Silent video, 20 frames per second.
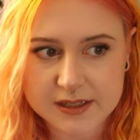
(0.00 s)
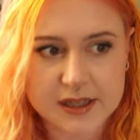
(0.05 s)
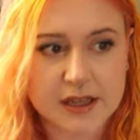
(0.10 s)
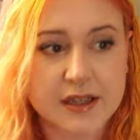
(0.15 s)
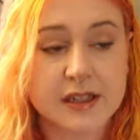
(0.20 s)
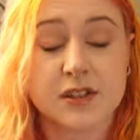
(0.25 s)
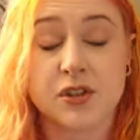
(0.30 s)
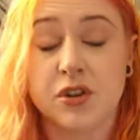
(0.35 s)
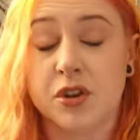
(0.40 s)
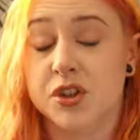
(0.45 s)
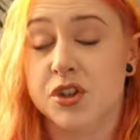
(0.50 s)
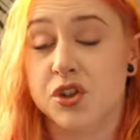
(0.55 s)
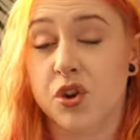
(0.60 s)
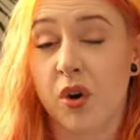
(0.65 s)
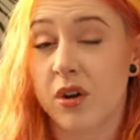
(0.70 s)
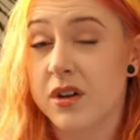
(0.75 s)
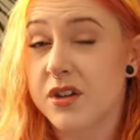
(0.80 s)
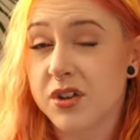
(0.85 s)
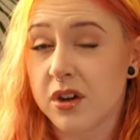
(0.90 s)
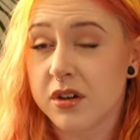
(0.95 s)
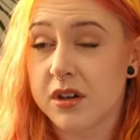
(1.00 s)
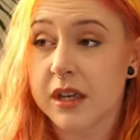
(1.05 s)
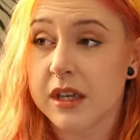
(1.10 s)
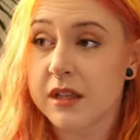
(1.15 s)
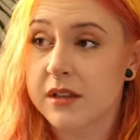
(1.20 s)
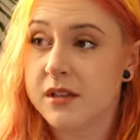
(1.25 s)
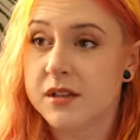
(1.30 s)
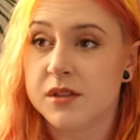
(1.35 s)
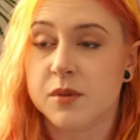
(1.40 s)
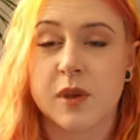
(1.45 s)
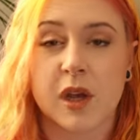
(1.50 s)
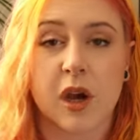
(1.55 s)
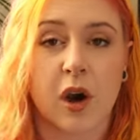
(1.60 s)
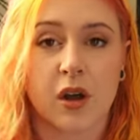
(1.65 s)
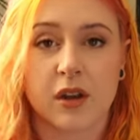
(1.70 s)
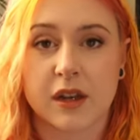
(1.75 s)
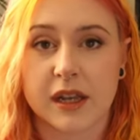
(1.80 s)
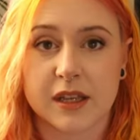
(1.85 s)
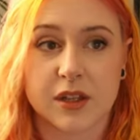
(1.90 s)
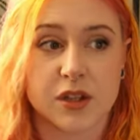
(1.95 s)
and he's not a toy dog either, so he
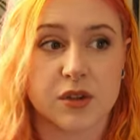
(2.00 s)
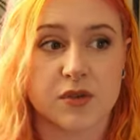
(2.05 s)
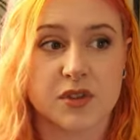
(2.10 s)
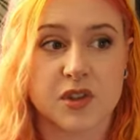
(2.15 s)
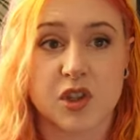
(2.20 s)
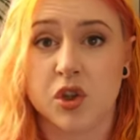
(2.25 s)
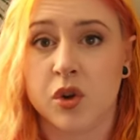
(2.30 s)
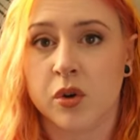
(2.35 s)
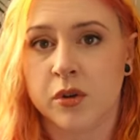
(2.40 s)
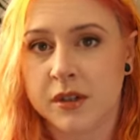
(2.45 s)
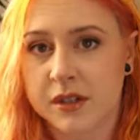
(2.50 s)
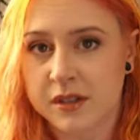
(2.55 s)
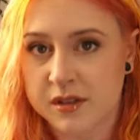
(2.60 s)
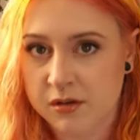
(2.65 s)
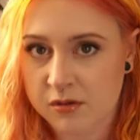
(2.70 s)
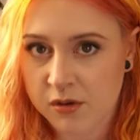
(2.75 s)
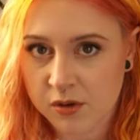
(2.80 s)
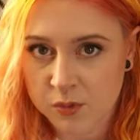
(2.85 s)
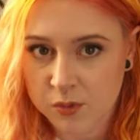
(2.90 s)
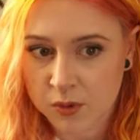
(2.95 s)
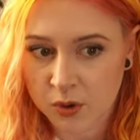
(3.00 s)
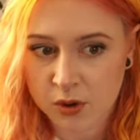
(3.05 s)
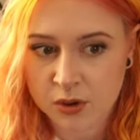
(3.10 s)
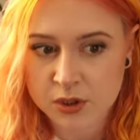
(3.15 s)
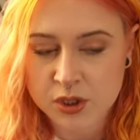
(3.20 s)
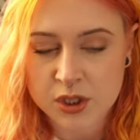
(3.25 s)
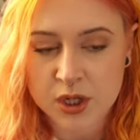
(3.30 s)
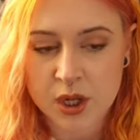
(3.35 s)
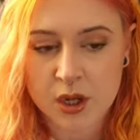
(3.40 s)
can't like use the toy as the reward.